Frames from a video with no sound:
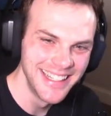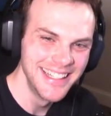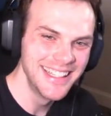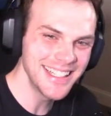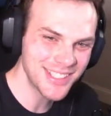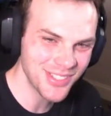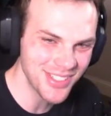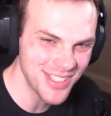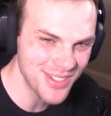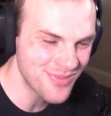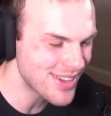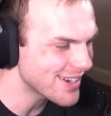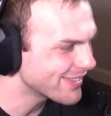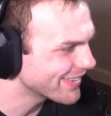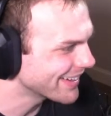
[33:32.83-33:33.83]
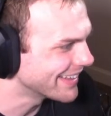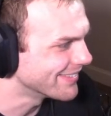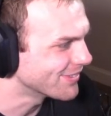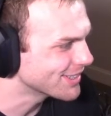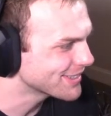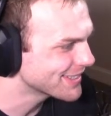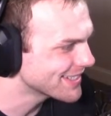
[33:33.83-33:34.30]
This one's a big one.
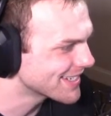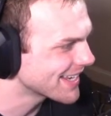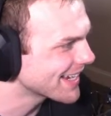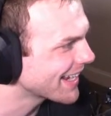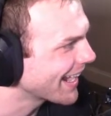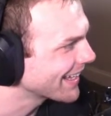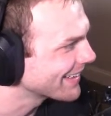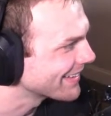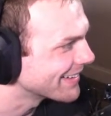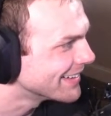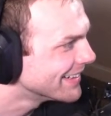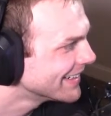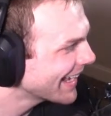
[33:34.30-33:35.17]
Will didn't take Kyler.